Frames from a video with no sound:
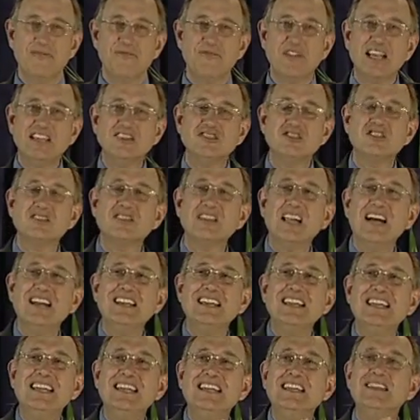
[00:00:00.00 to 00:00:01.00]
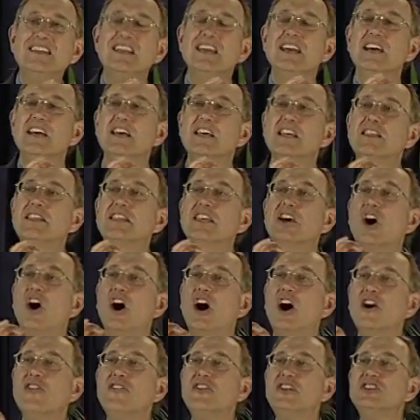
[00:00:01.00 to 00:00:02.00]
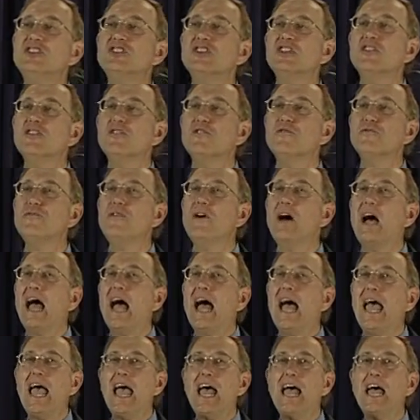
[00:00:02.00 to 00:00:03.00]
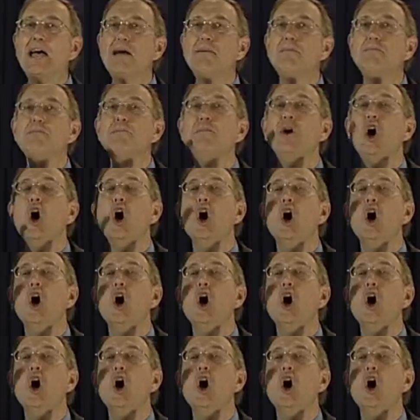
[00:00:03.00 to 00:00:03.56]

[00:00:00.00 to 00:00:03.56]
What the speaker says: They studied the origin of Ham,